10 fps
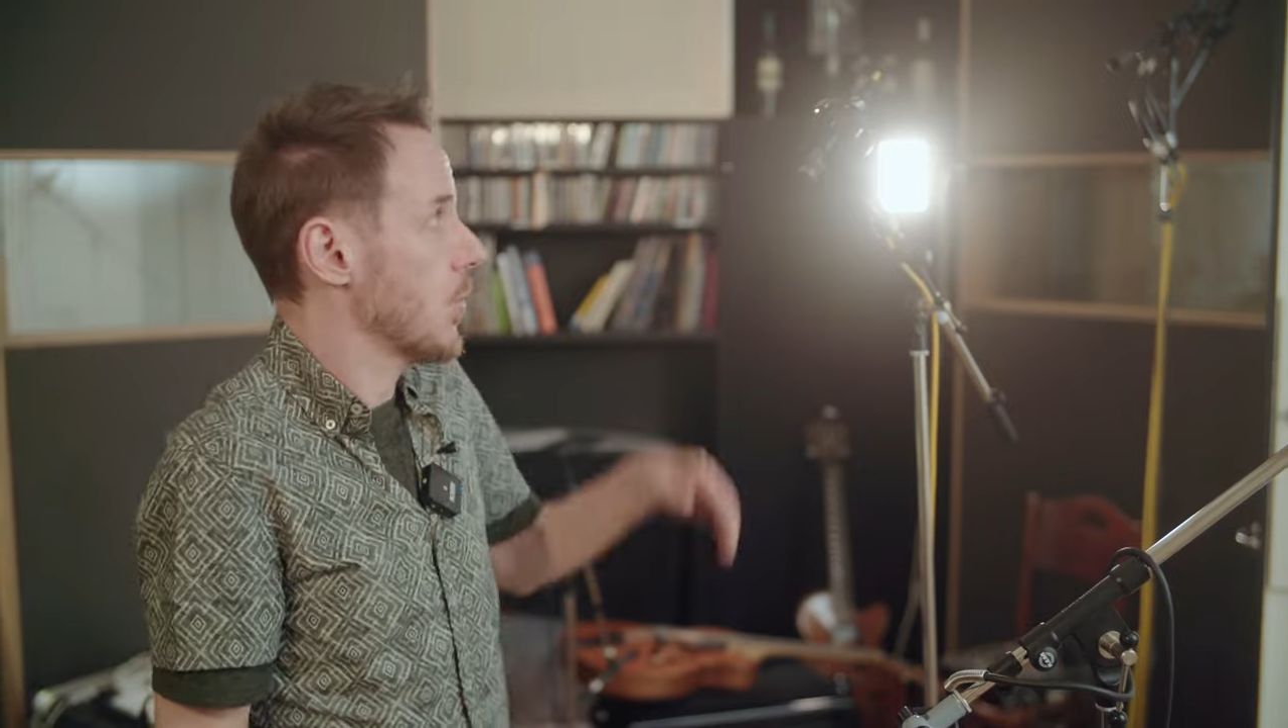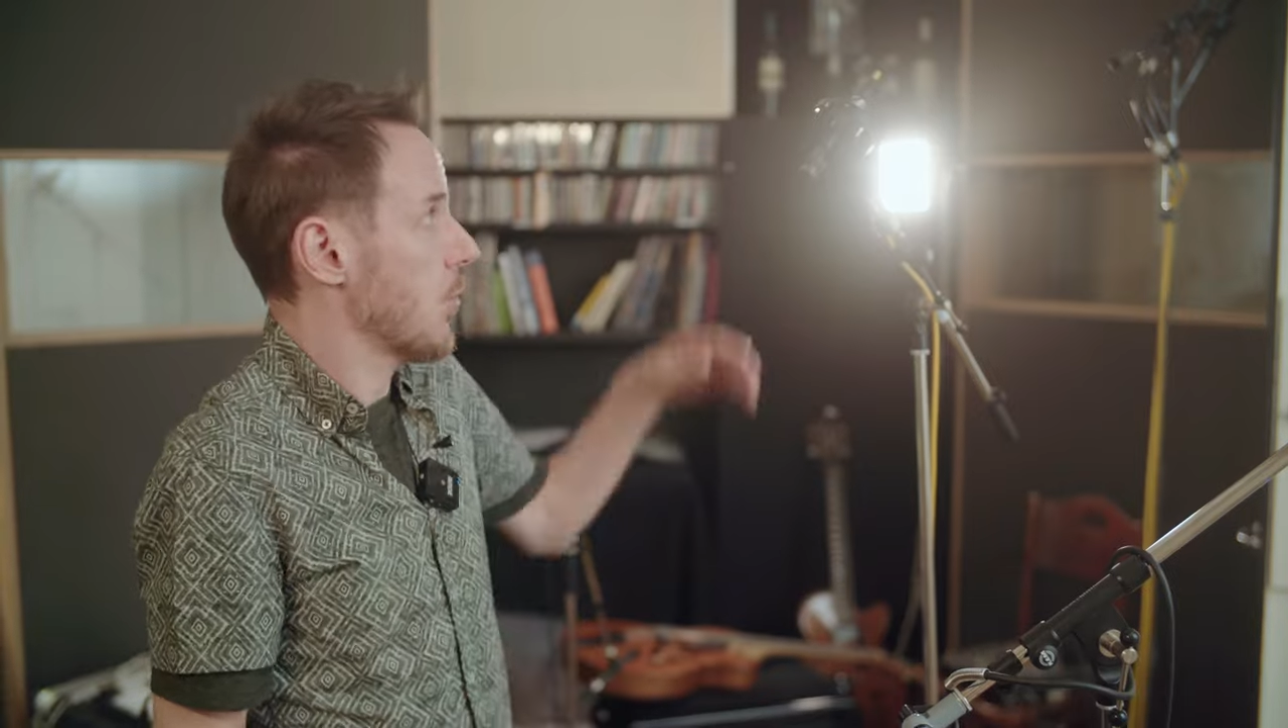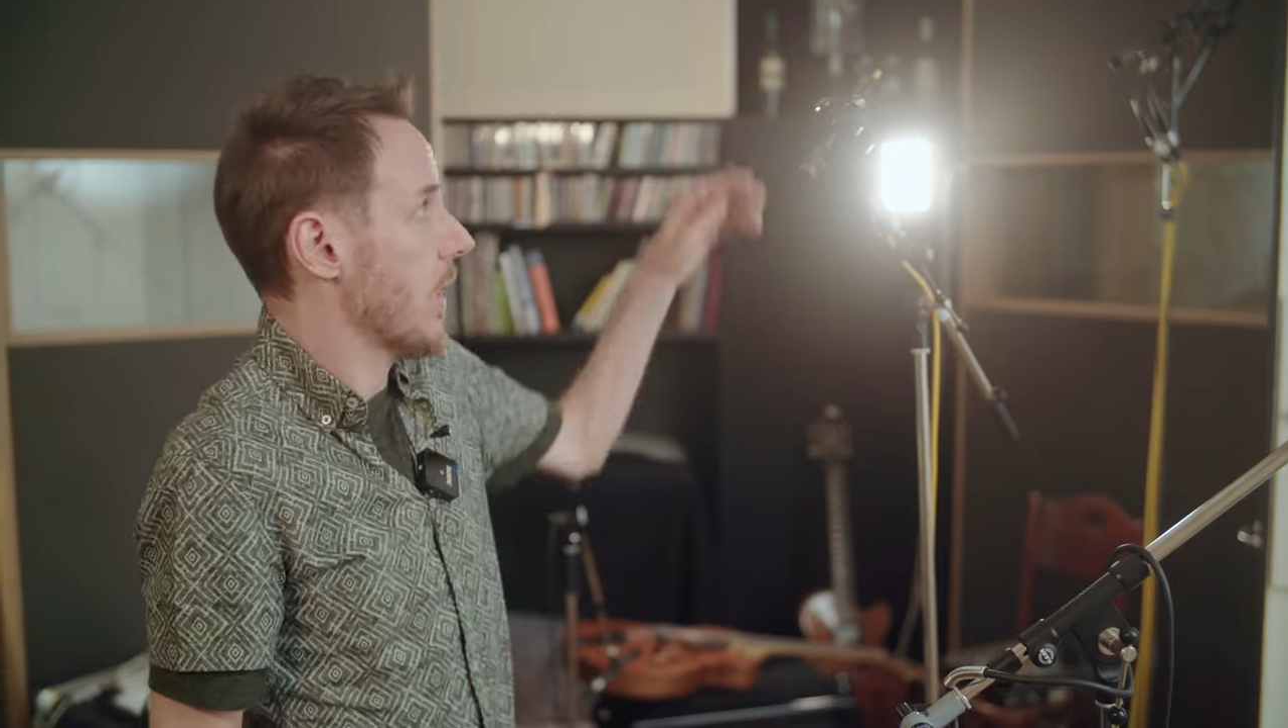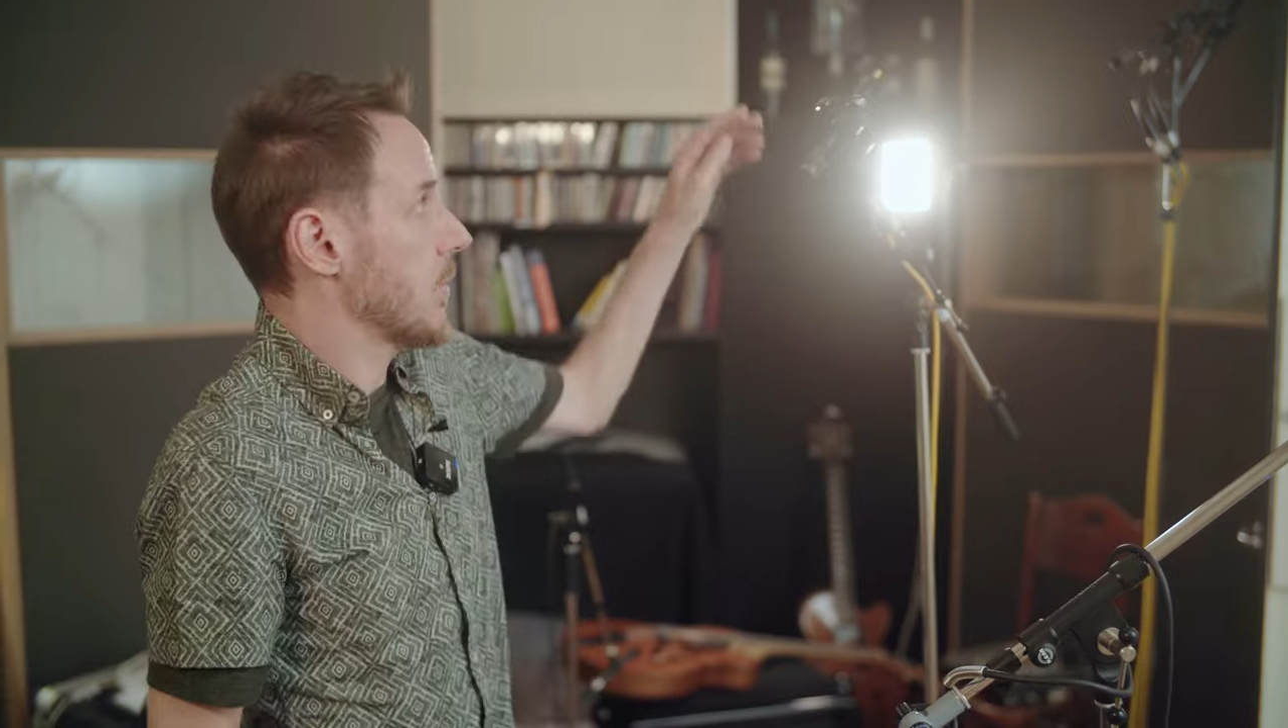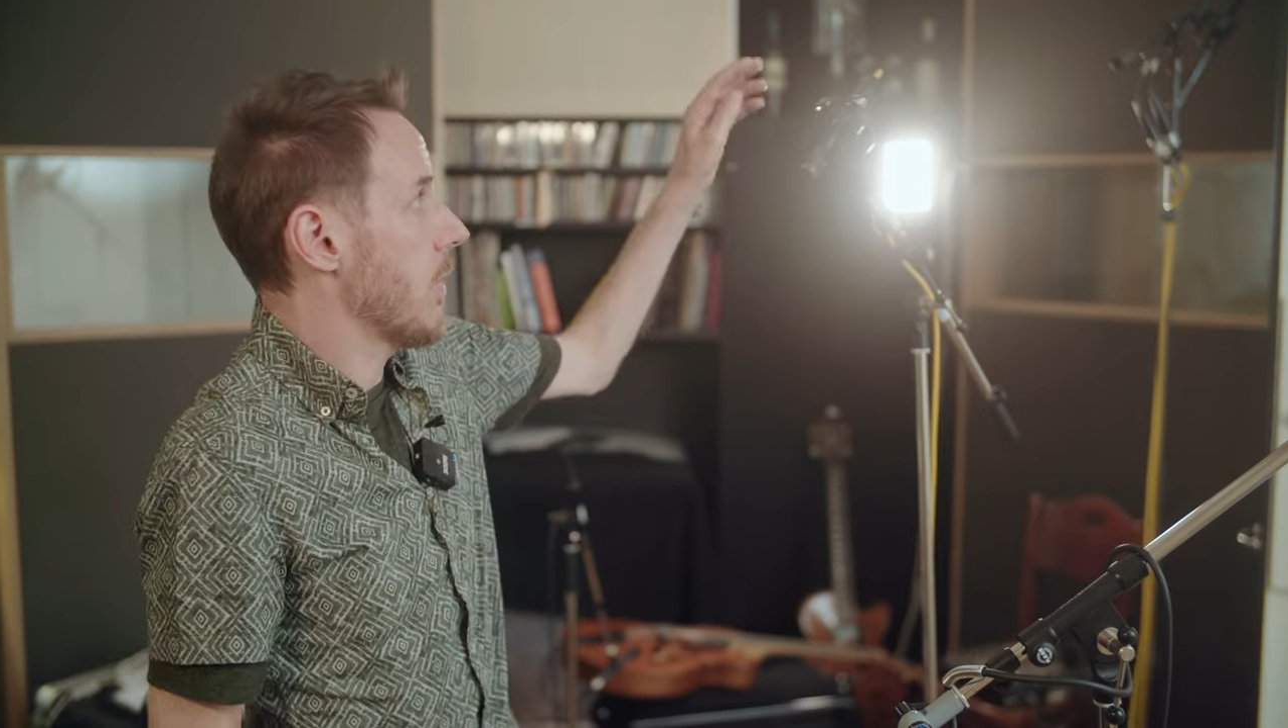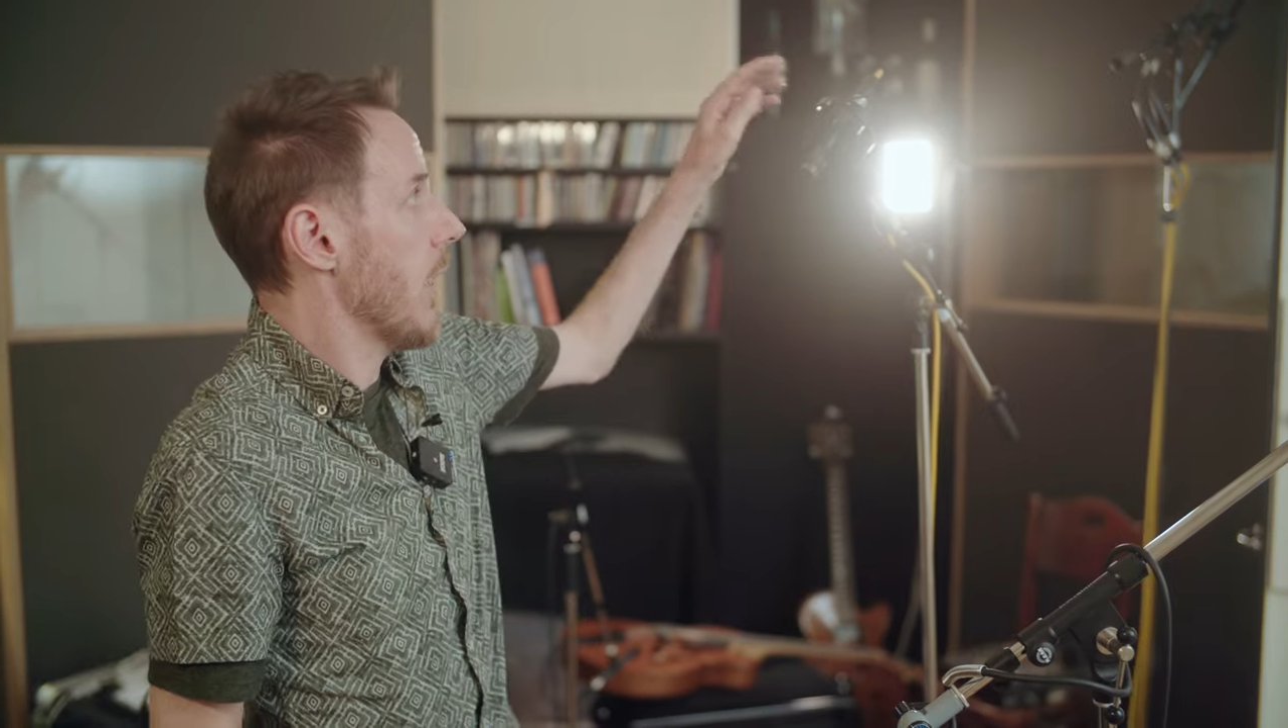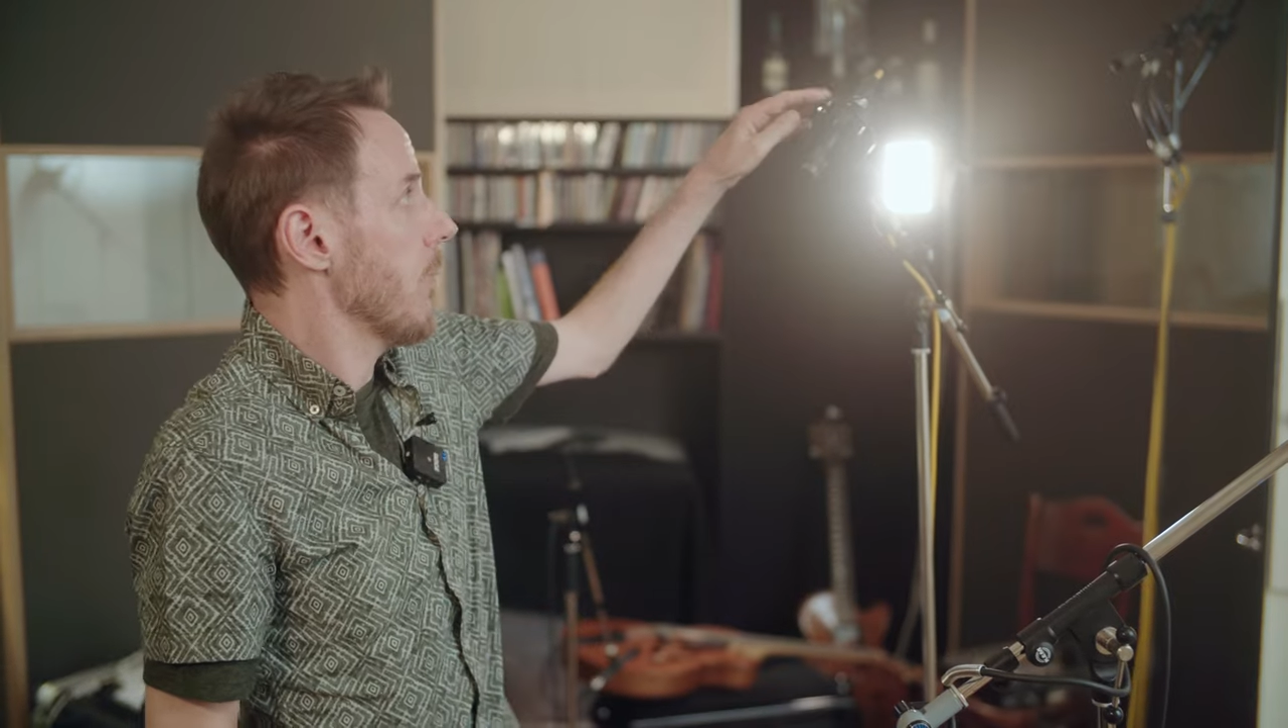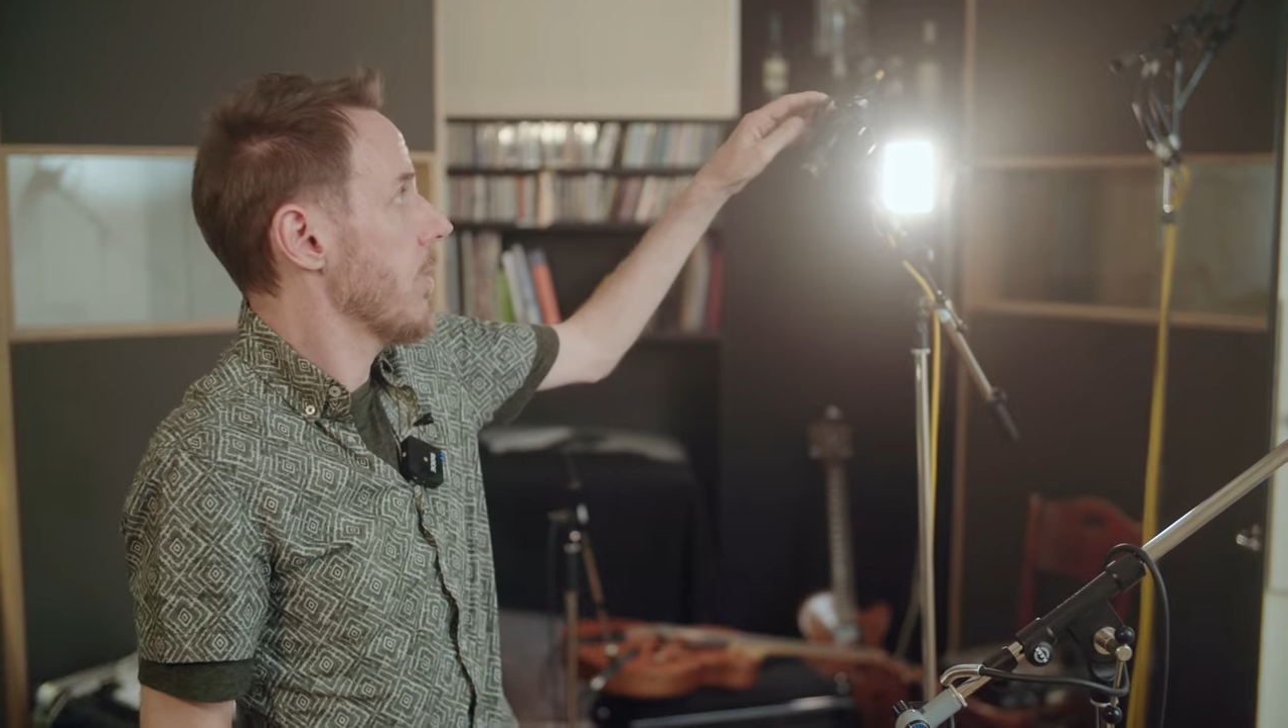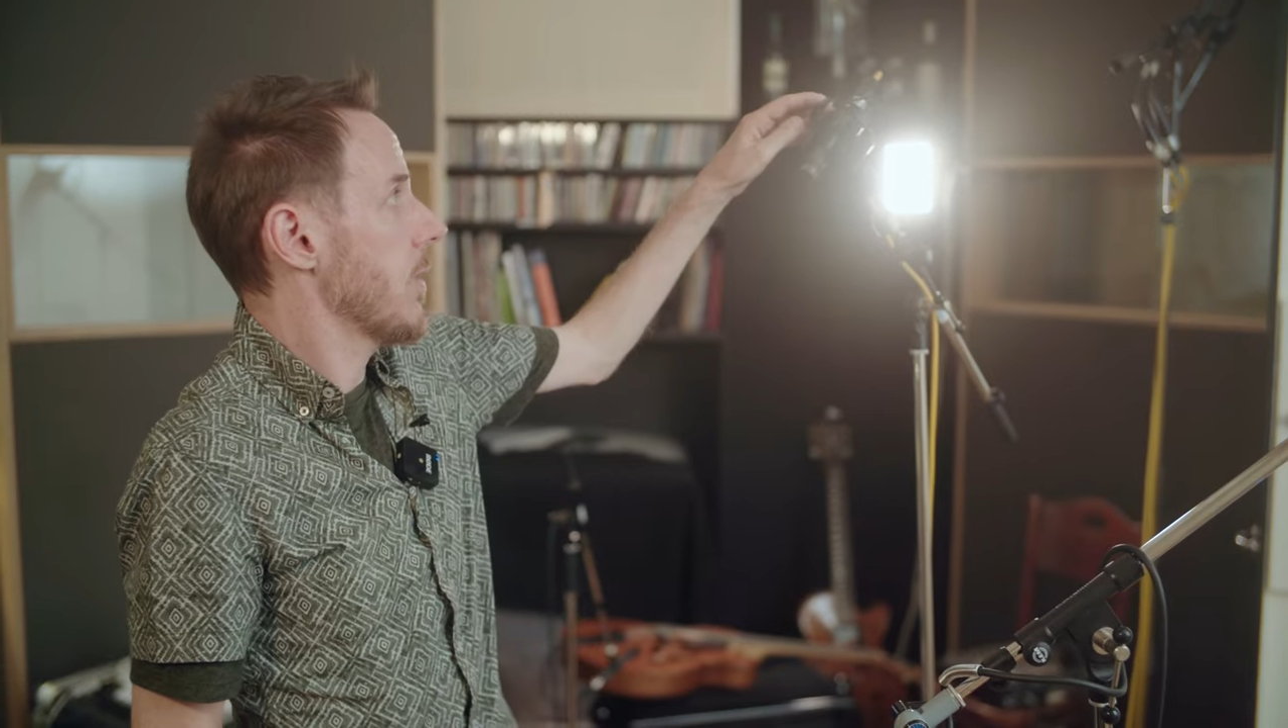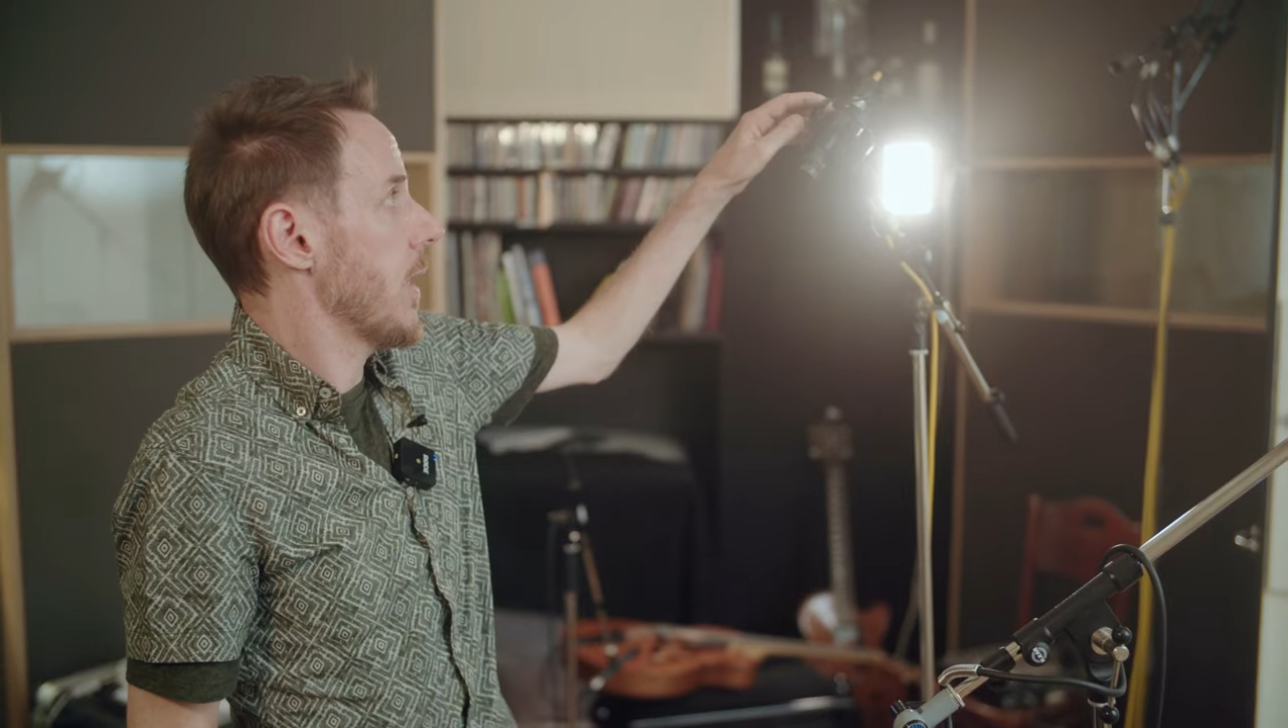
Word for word: to round it up,